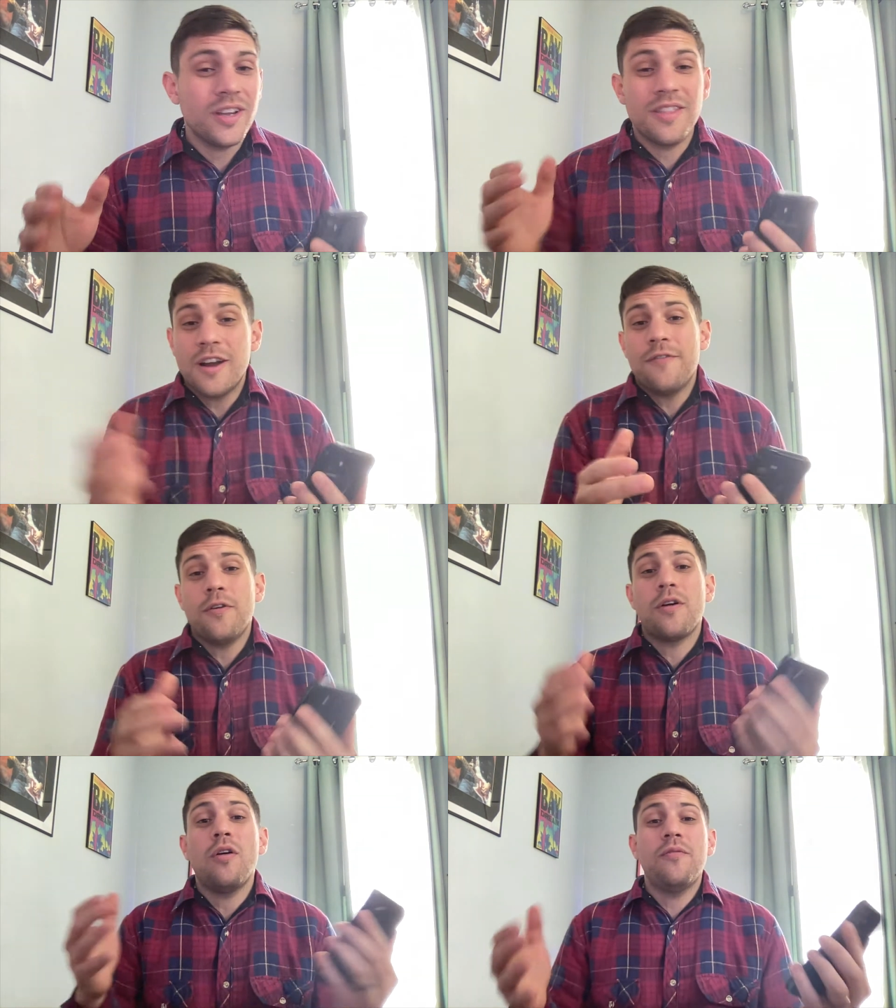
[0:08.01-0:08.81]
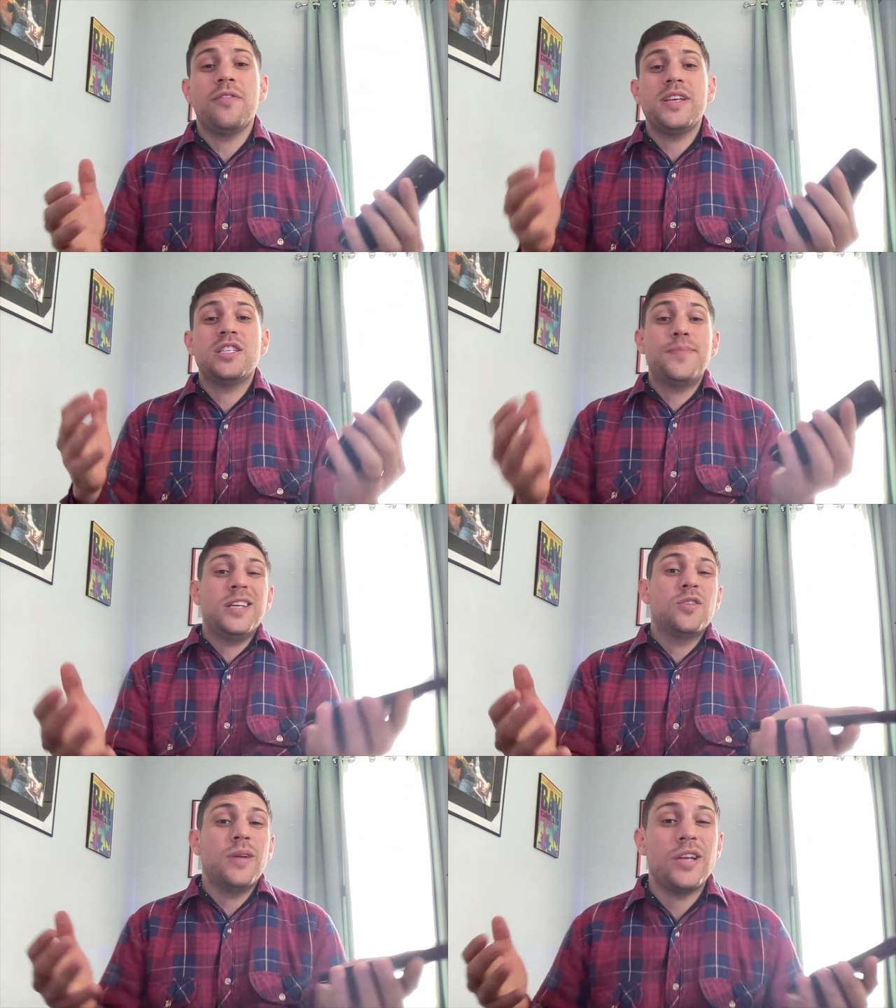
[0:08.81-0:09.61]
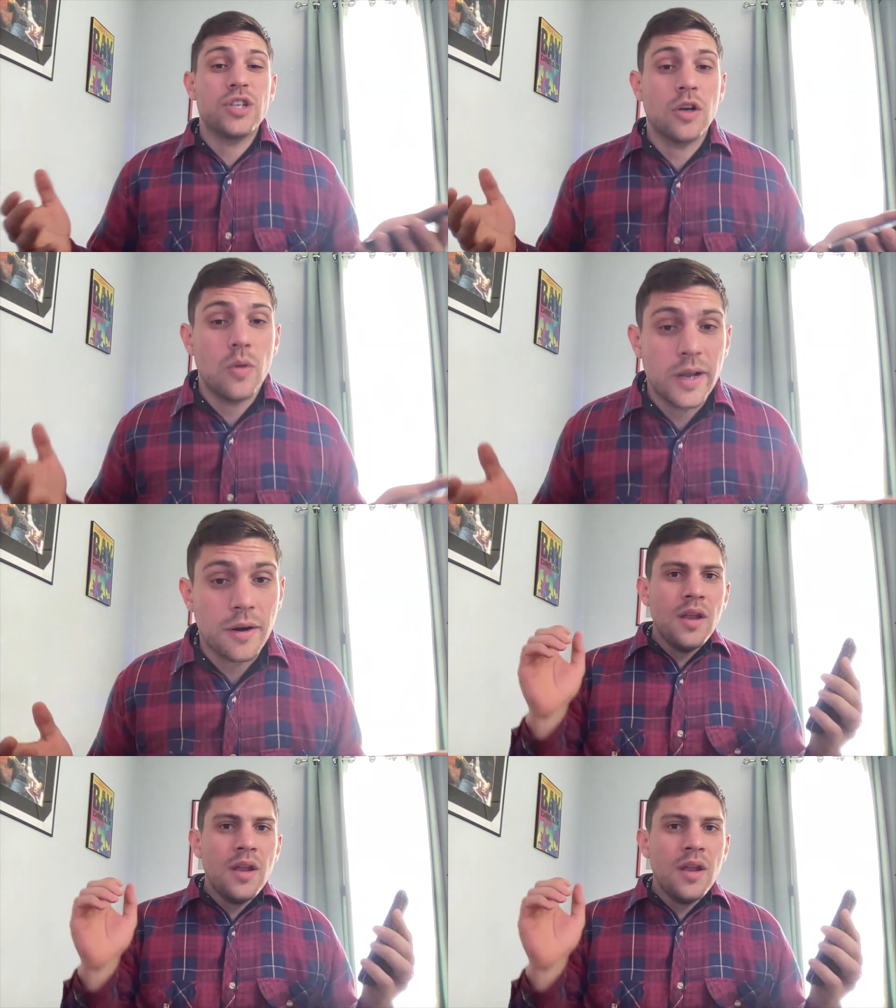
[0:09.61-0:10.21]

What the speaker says: therefore hopefully speak to an agent quicker.